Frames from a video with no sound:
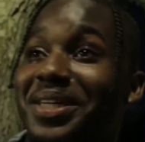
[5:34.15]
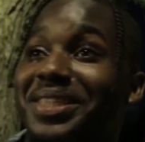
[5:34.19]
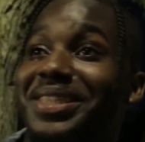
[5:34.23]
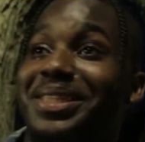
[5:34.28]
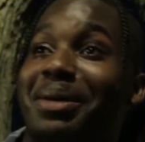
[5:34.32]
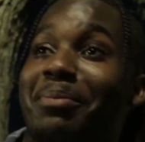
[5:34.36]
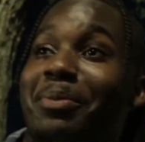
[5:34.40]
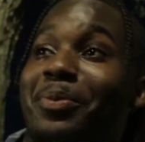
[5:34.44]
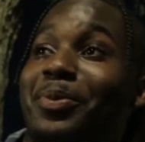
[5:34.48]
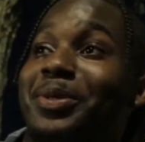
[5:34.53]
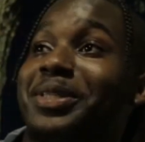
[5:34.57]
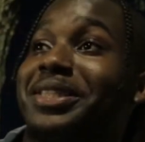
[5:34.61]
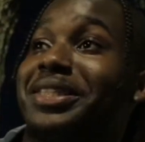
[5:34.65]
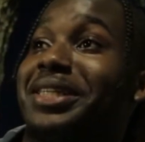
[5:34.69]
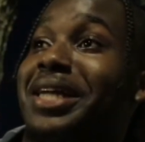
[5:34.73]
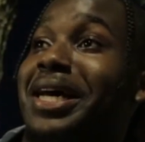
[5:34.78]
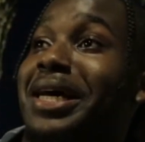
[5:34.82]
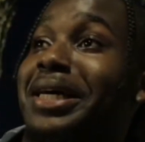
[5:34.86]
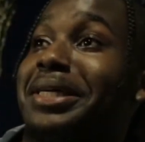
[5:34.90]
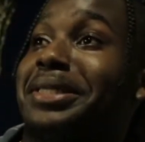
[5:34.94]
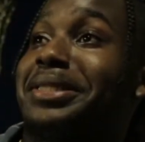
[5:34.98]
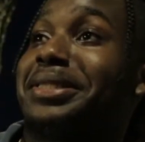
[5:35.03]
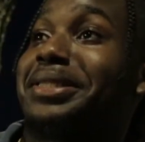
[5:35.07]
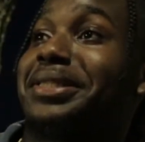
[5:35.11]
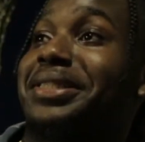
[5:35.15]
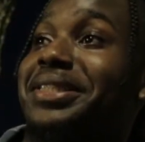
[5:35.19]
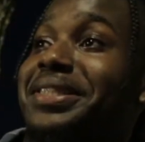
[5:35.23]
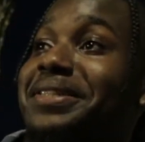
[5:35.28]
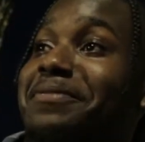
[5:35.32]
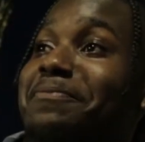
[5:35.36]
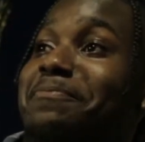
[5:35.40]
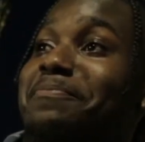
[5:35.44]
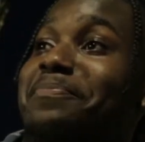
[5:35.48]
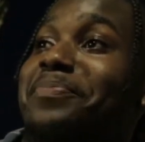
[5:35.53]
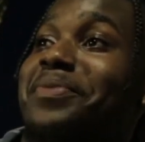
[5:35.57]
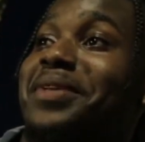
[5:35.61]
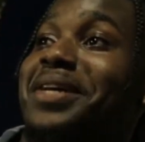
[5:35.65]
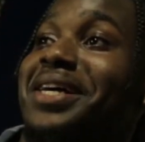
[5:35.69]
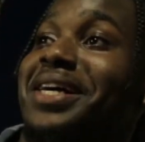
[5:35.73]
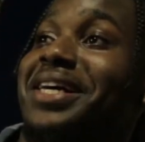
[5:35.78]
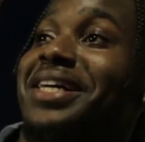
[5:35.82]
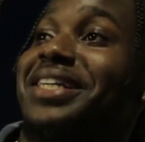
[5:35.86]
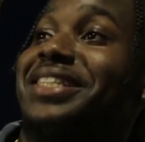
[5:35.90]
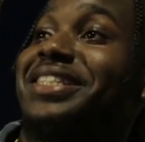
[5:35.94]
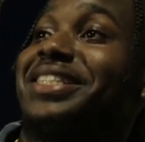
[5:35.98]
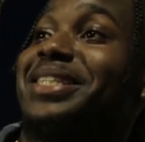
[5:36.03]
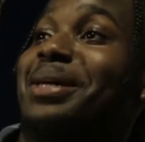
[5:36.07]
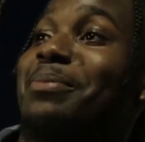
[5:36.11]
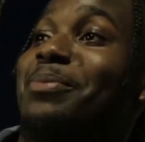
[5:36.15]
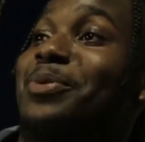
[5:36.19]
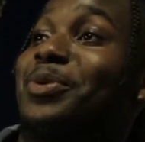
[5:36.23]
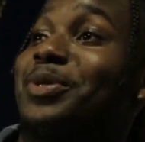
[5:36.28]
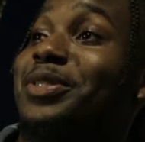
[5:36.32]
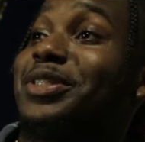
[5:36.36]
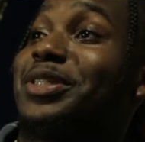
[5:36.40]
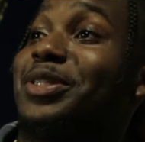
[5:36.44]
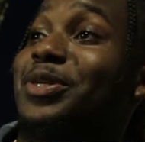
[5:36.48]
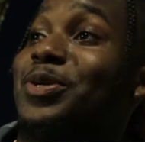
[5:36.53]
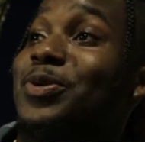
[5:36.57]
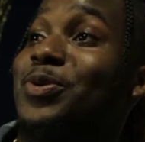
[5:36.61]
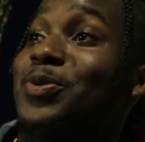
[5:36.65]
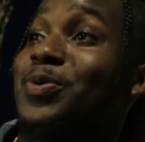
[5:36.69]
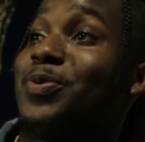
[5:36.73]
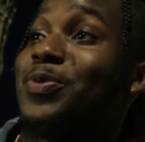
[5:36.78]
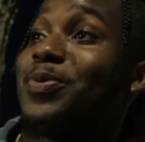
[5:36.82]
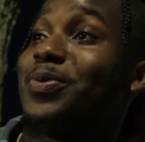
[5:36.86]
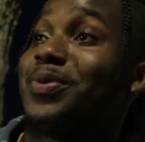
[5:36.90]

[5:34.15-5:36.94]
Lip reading: Tell me what's next, tell me what's new.